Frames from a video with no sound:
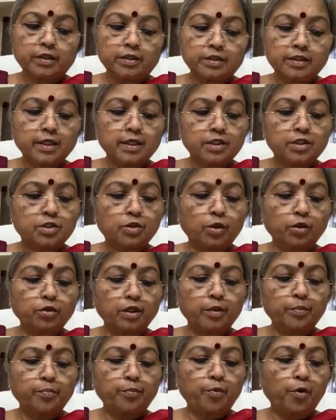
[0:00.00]
insist
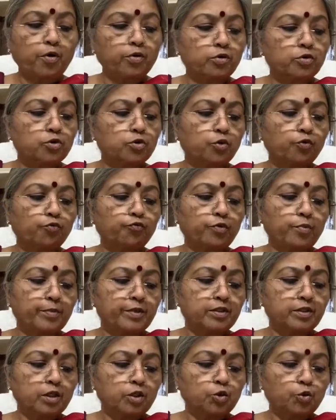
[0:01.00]
on the importance of
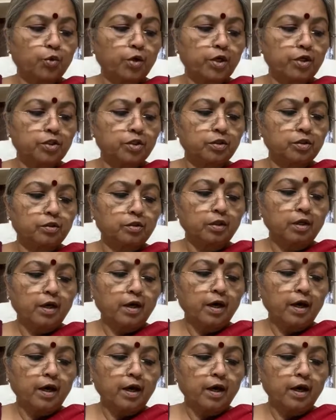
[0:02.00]
women's education.